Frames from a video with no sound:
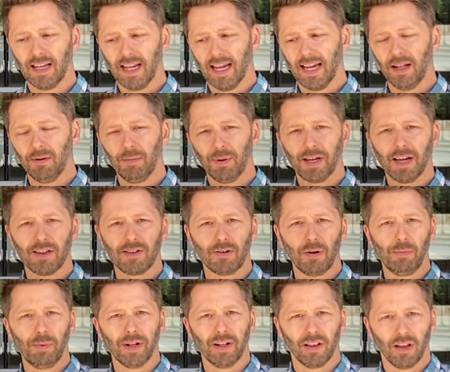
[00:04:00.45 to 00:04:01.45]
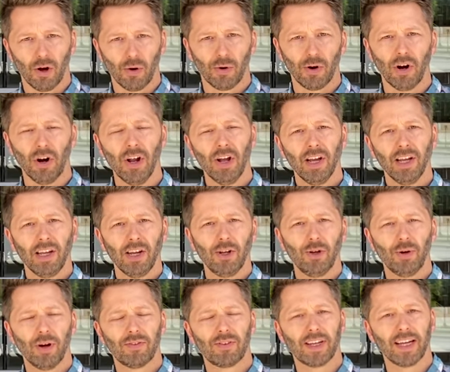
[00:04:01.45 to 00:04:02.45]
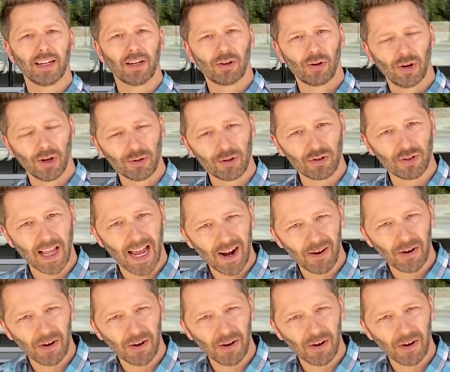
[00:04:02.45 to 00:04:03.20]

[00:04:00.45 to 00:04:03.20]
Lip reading: And because they're a bit lower, you do have to get crouched